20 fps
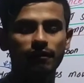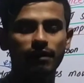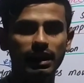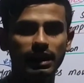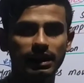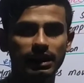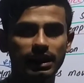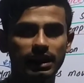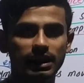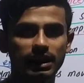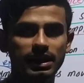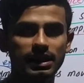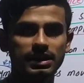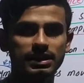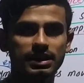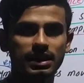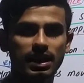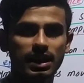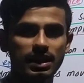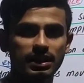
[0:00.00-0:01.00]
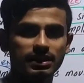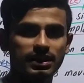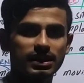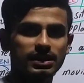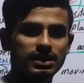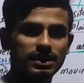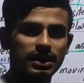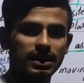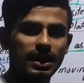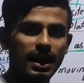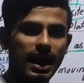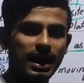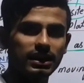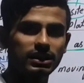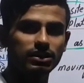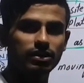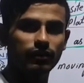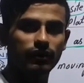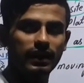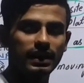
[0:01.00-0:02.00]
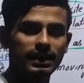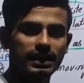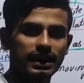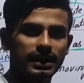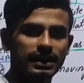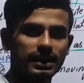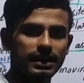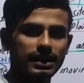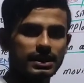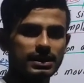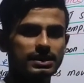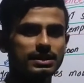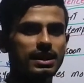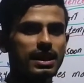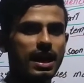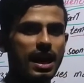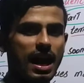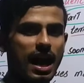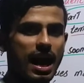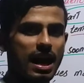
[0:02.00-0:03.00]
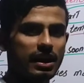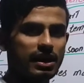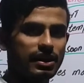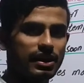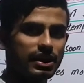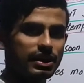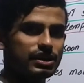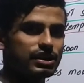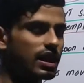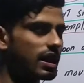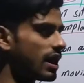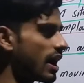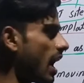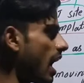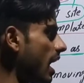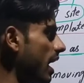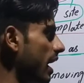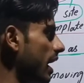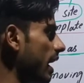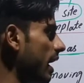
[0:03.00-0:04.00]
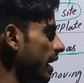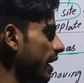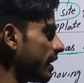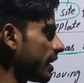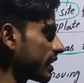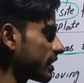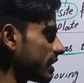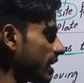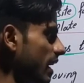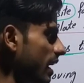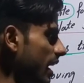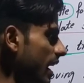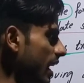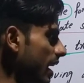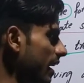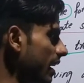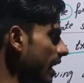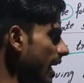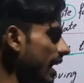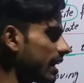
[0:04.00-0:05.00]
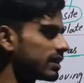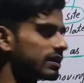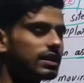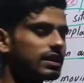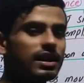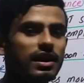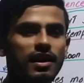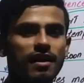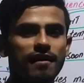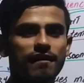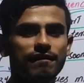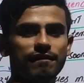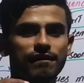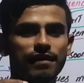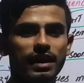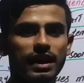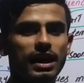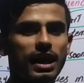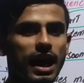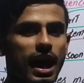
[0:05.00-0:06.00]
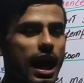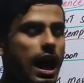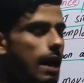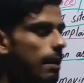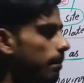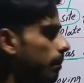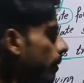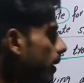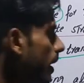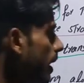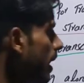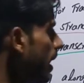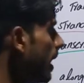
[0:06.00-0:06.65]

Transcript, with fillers: will decrease this length will decrease and reduction uh, reduction in length will help